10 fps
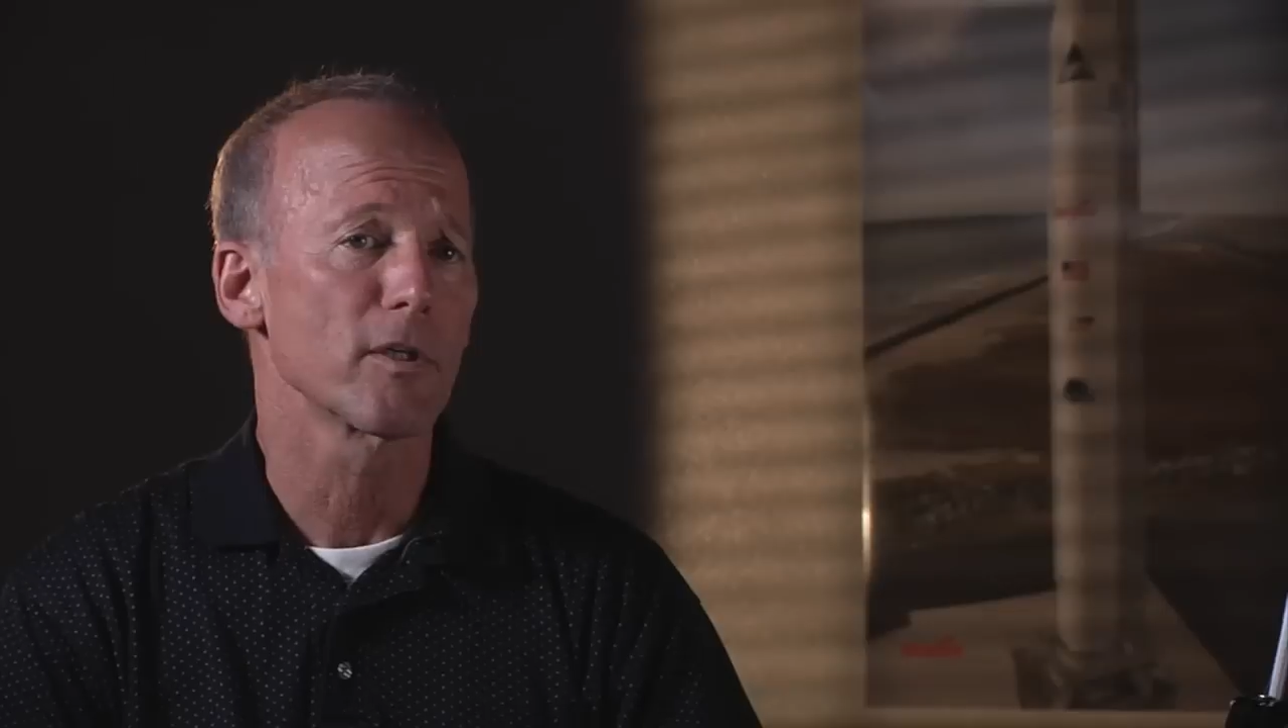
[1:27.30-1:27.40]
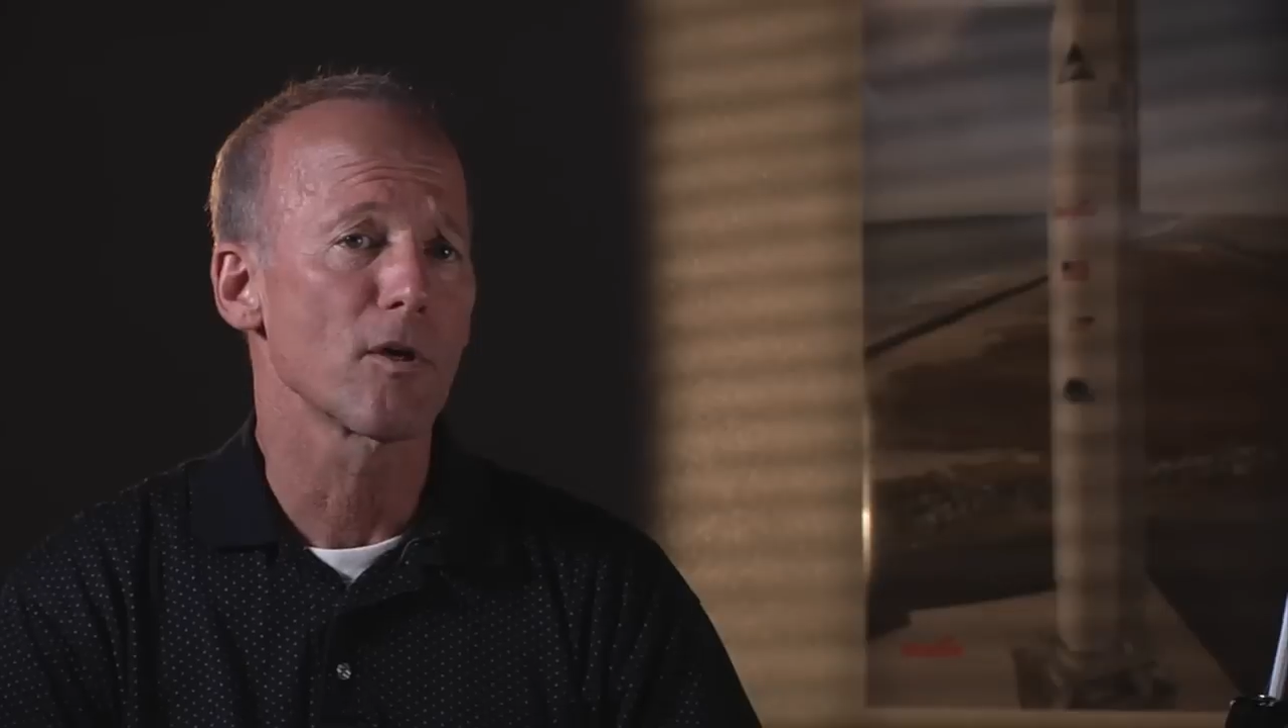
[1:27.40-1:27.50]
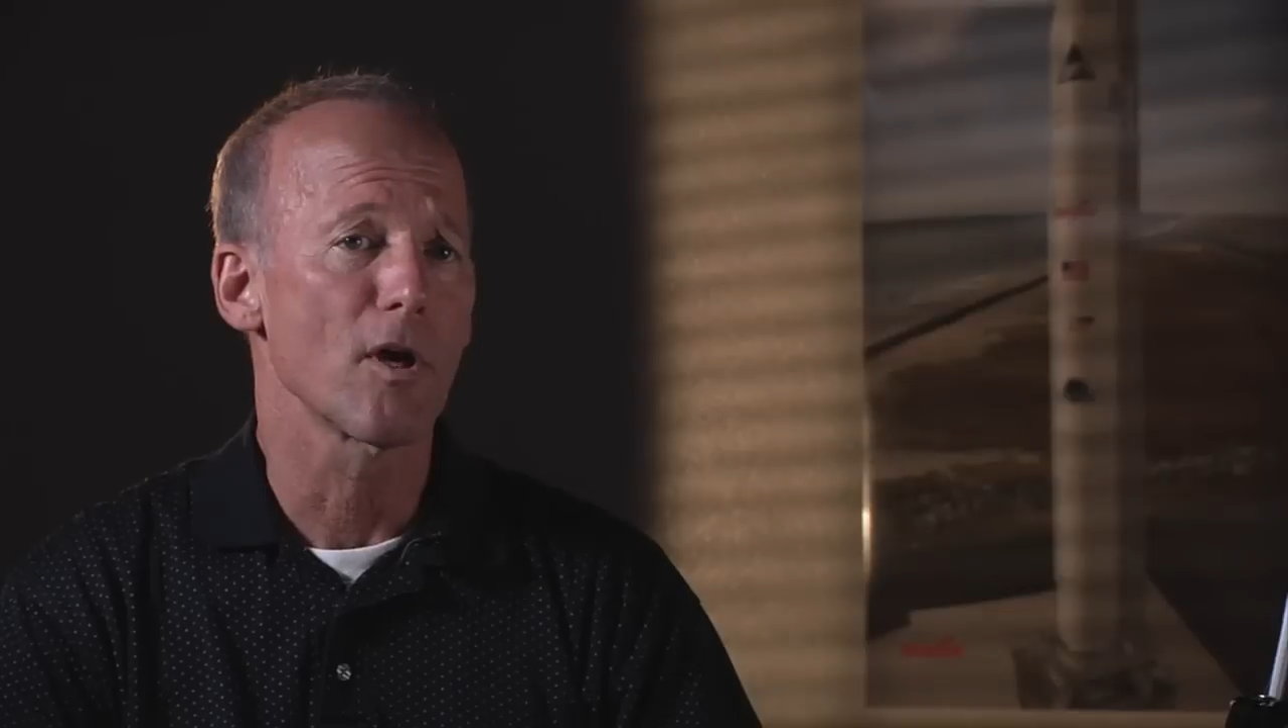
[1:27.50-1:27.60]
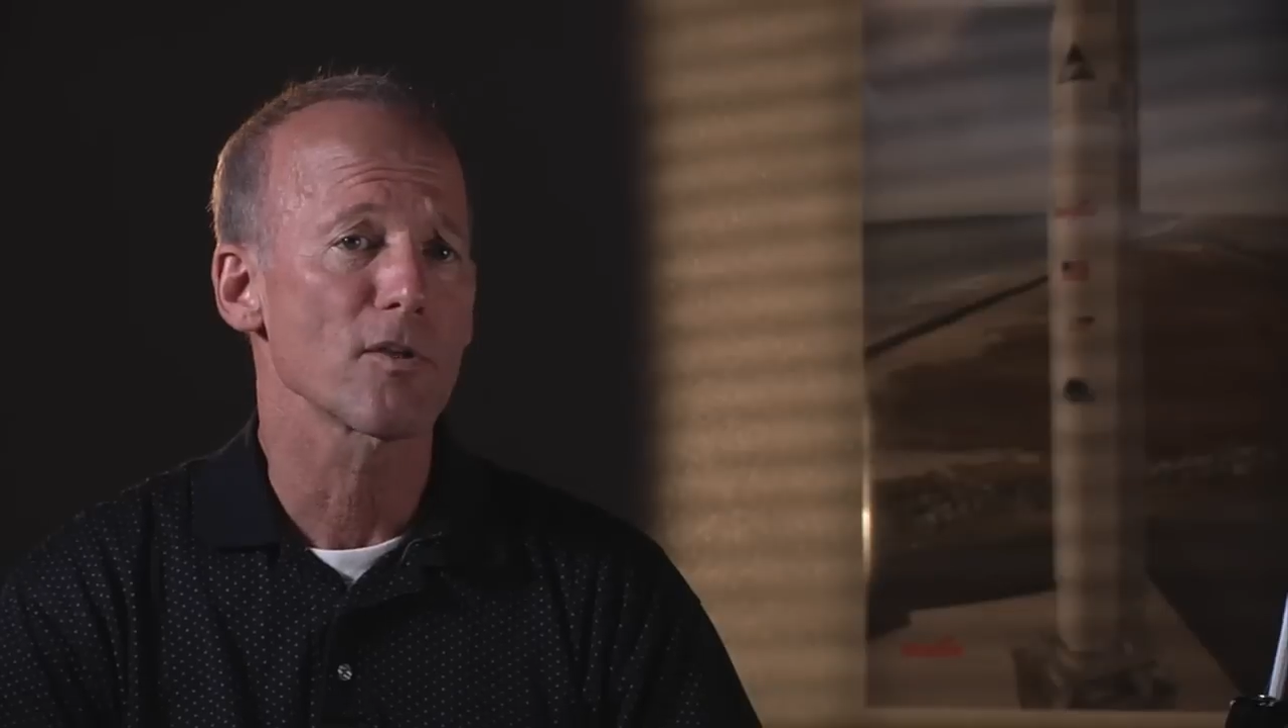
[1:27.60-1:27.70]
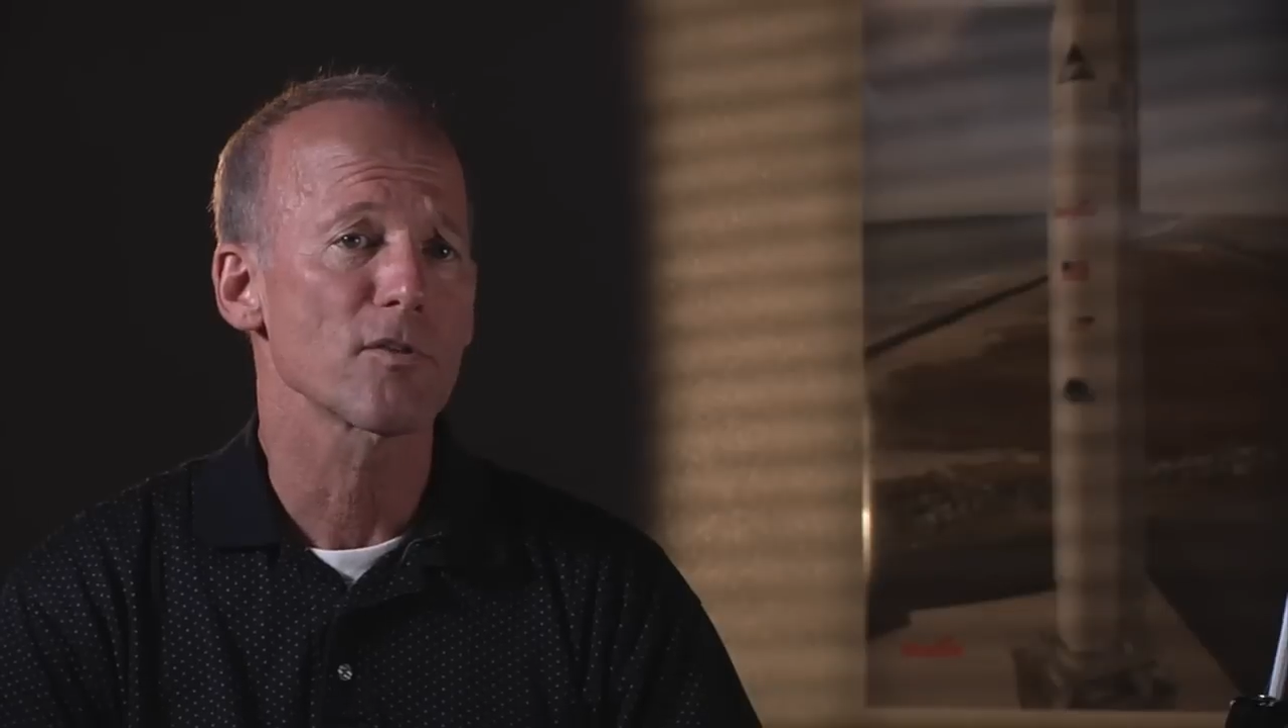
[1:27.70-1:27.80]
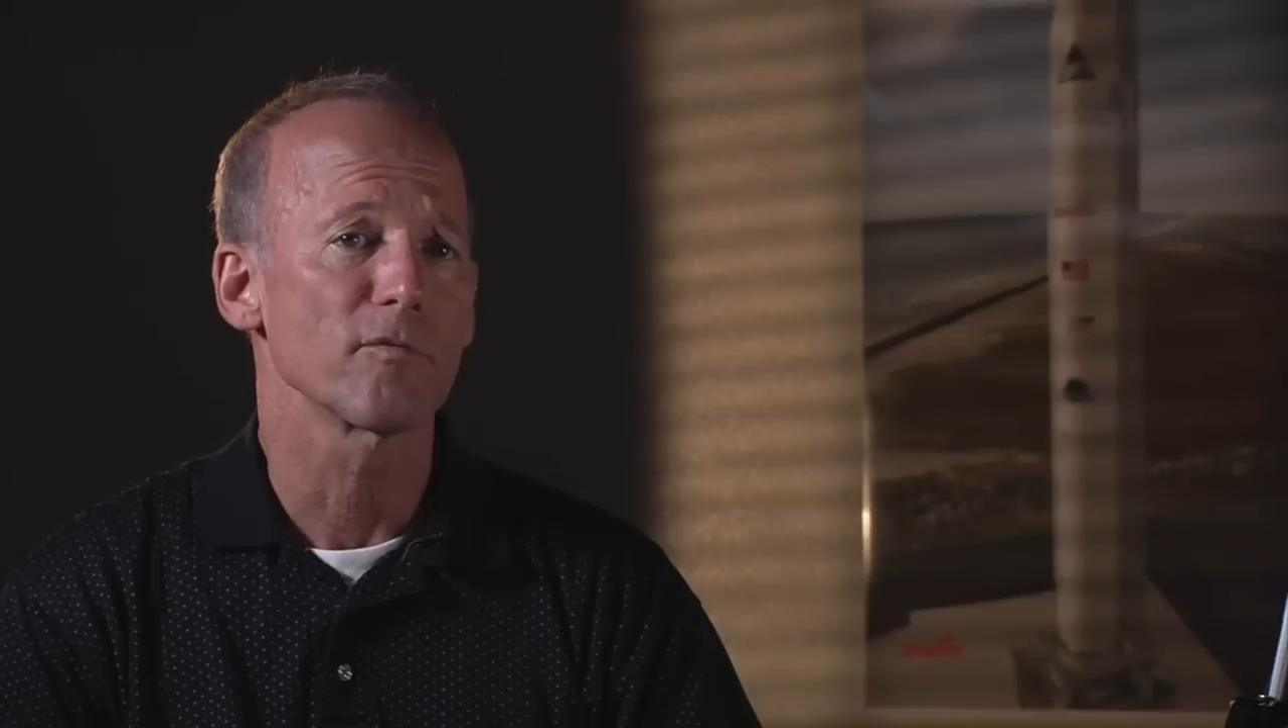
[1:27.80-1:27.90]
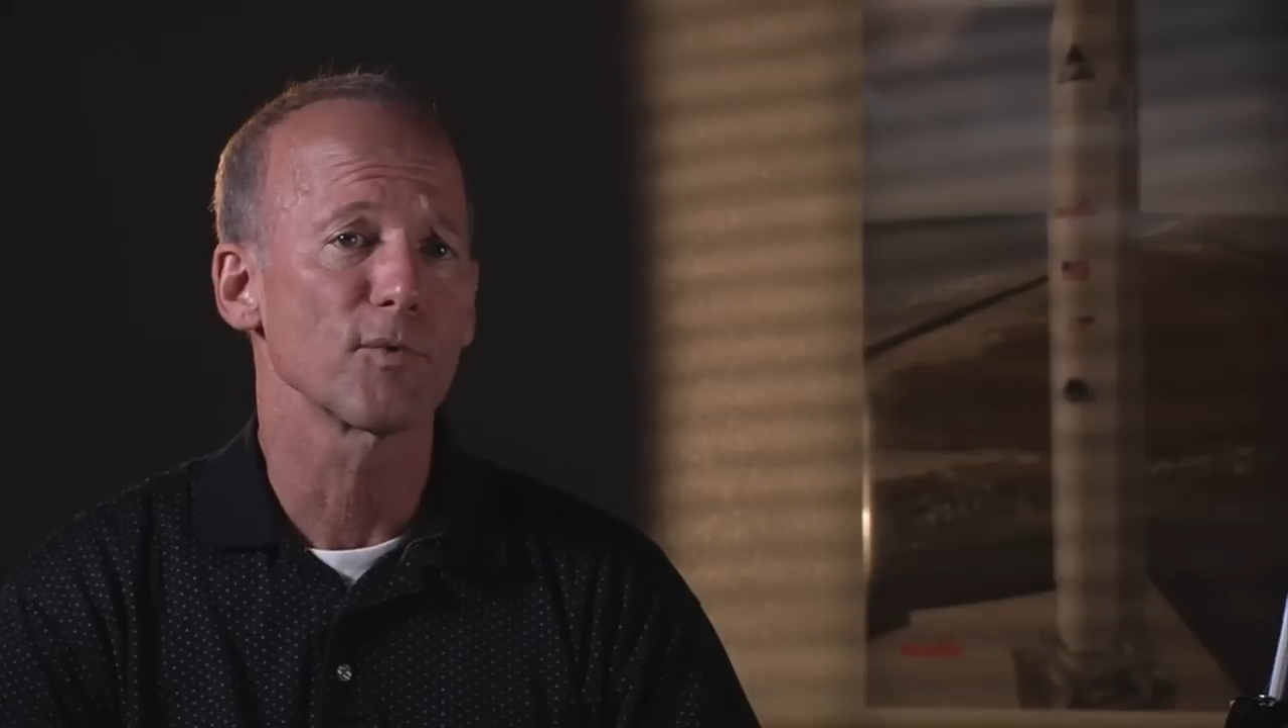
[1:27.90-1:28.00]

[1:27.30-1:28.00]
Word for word: cost of